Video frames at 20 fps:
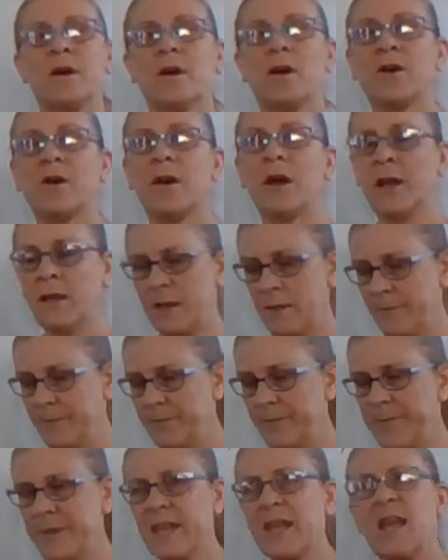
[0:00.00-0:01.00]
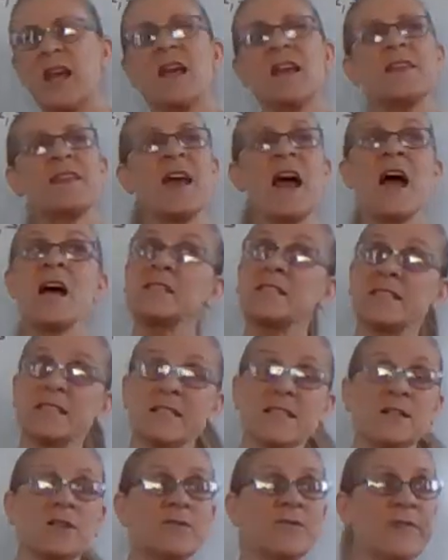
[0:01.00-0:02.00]
All right? They are
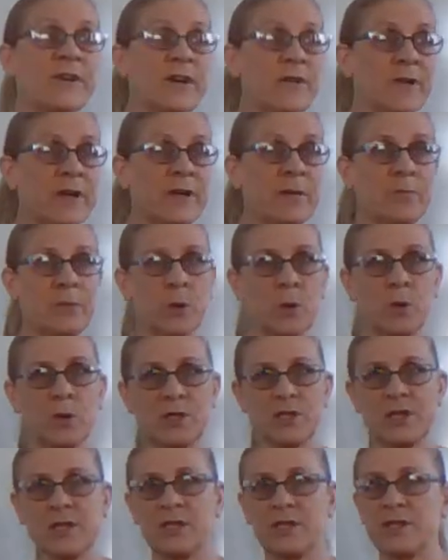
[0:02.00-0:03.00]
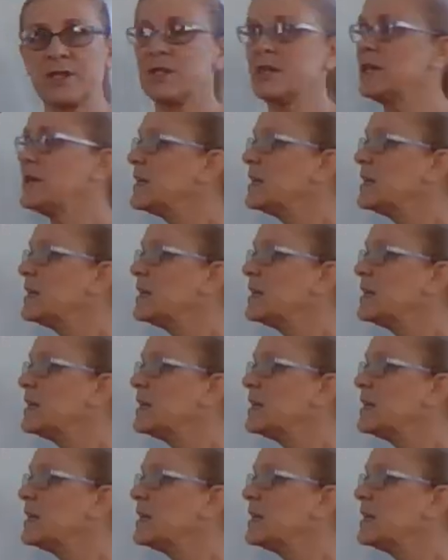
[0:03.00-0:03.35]
still very important.